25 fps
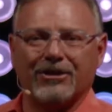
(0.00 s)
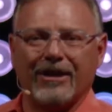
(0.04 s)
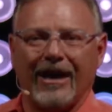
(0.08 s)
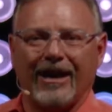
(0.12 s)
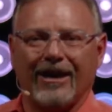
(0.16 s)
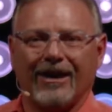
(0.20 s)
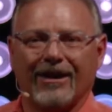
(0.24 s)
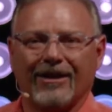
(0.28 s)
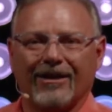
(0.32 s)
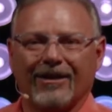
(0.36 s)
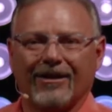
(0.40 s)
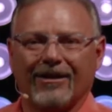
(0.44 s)
Day.
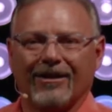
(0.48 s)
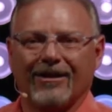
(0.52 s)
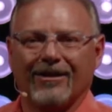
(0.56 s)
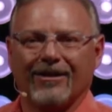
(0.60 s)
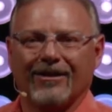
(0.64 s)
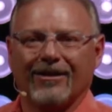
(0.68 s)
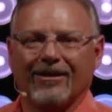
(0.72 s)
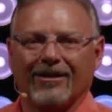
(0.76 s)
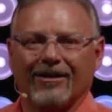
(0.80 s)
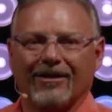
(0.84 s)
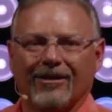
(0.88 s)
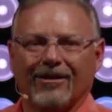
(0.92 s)

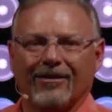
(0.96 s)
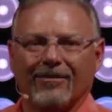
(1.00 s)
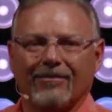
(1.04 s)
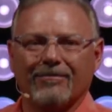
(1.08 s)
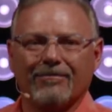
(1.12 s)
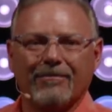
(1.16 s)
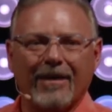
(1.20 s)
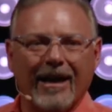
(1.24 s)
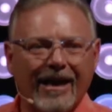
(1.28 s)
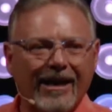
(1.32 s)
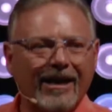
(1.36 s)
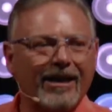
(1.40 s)

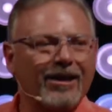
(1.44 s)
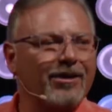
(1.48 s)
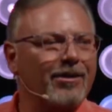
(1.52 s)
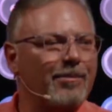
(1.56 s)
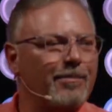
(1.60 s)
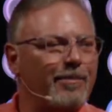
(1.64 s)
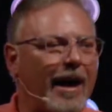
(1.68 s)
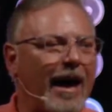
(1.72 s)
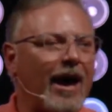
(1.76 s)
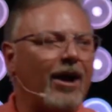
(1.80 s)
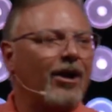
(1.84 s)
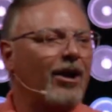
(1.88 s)
Make it
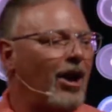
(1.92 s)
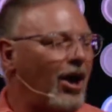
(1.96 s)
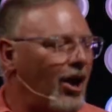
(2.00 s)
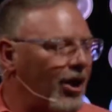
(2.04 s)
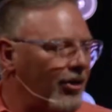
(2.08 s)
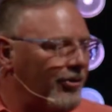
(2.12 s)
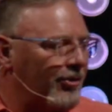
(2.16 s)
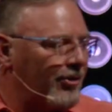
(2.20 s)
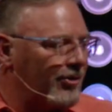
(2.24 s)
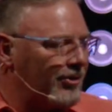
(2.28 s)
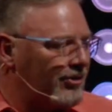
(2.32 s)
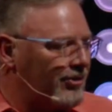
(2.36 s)
about
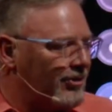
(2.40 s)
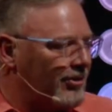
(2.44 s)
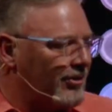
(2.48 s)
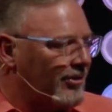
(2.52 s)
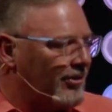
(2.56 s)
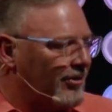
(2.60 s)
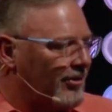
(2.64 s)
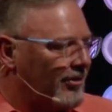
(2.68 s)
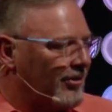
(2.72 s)
others.